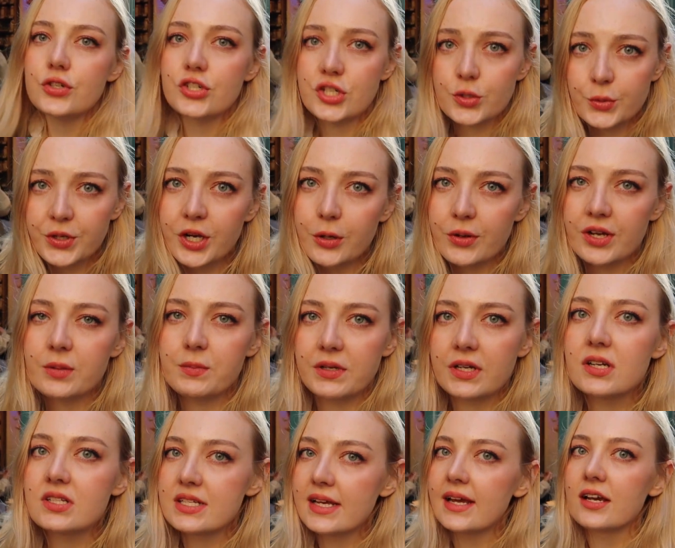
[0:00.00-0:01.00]
should we go in?
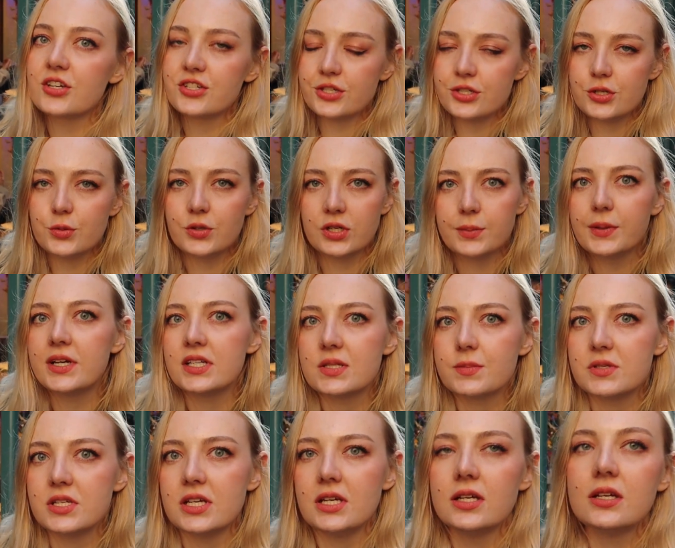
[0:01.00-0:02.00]
Because I actually do want to buy some
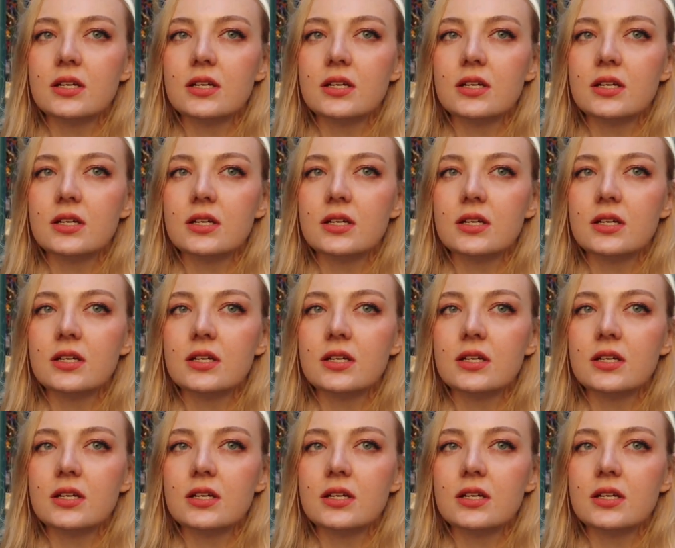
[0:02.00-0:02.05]
tea.